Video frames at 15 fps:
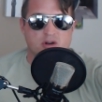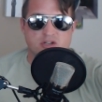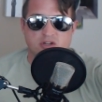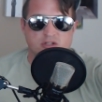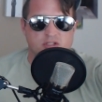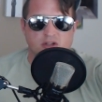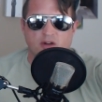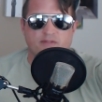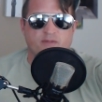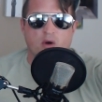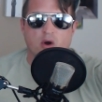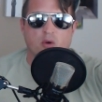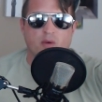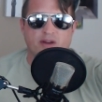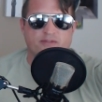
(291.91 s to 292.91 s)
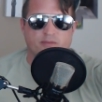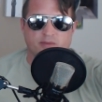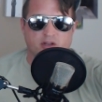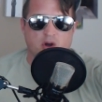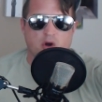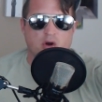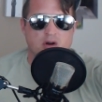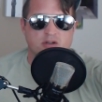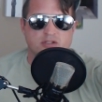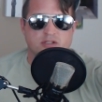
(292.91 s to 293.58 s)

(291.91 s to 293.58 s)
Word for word: You're so far away from the cars.